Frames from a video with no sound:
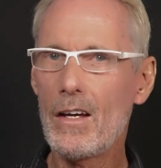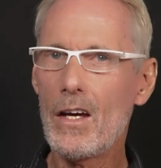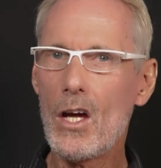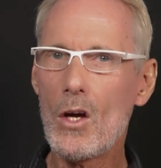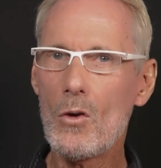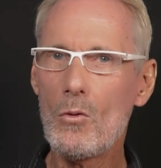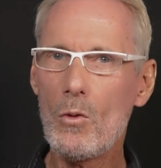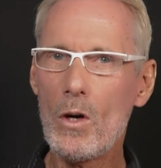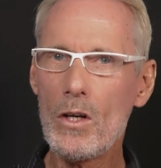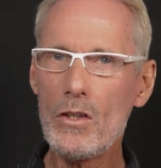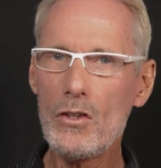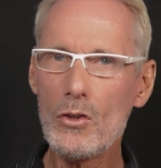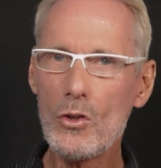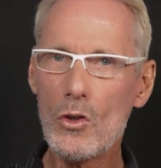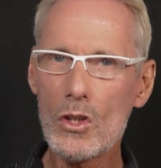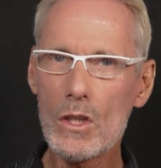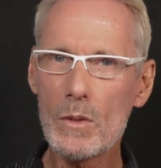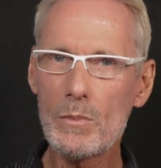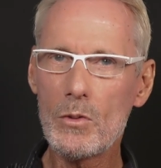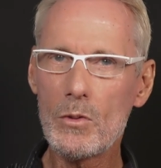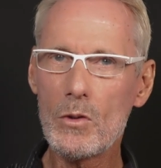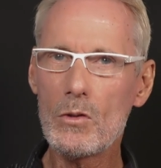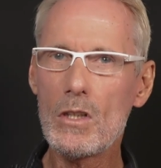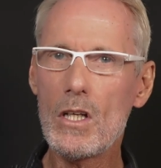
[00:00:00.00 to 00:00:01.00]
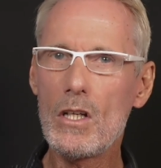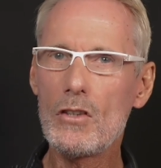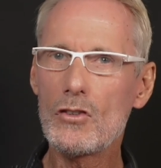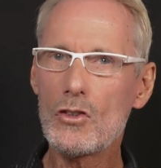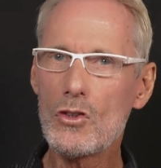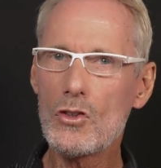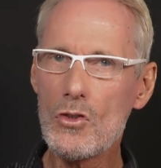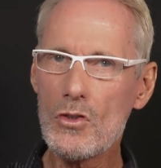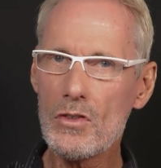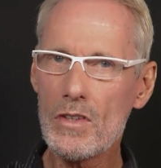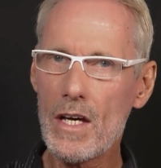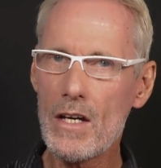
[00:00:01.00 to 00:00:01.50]
In one notable
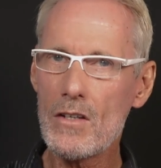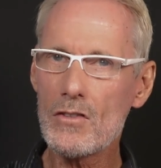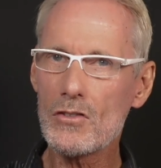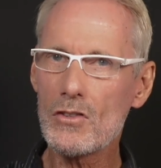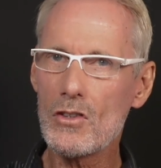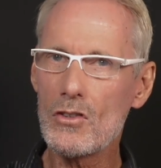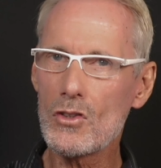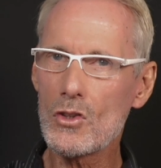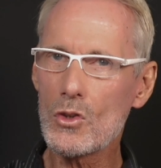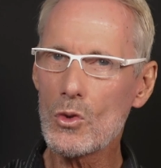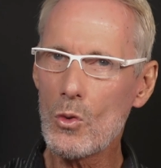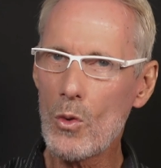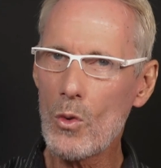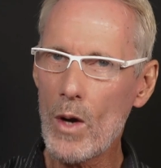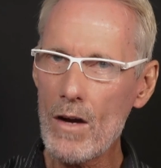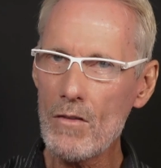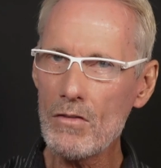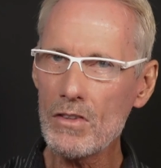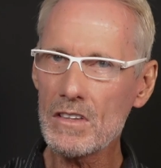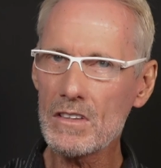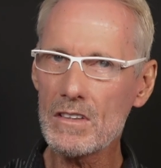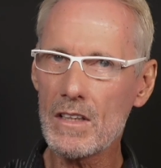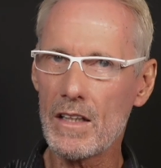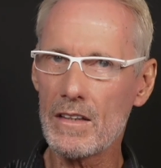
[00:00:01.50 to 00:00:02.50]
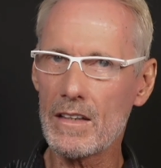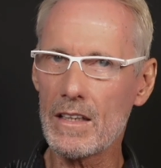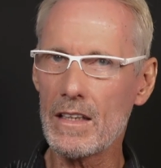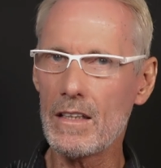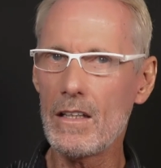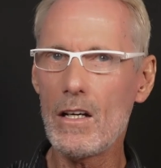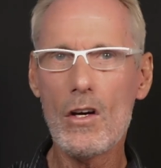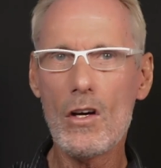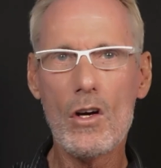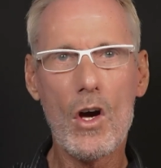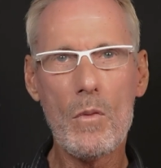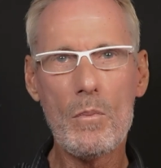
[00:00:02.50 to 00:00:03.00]
two thousand twelve study,